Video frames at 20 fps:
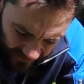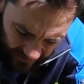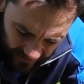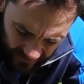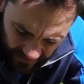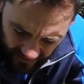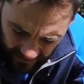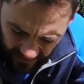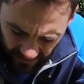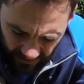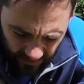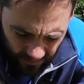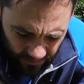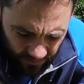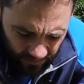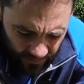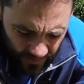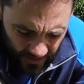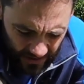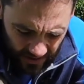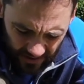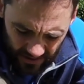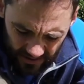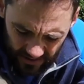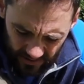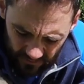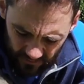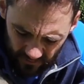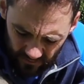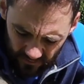Yeah,
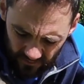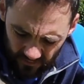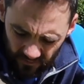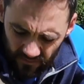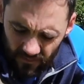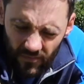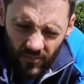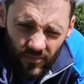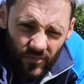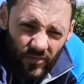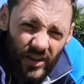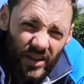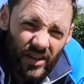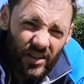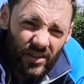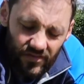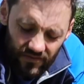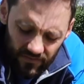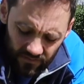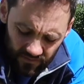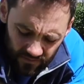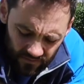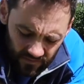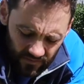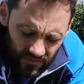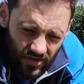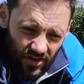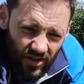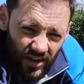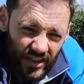because we could have
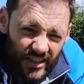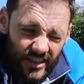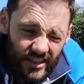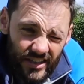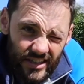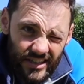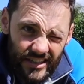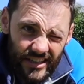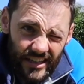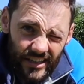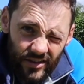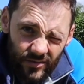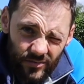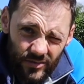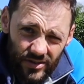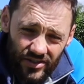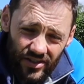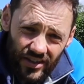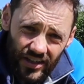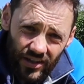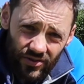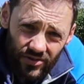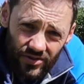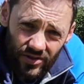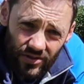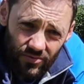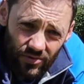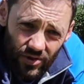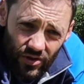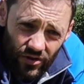tried to stick them straight onto
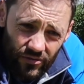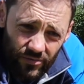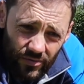the roof,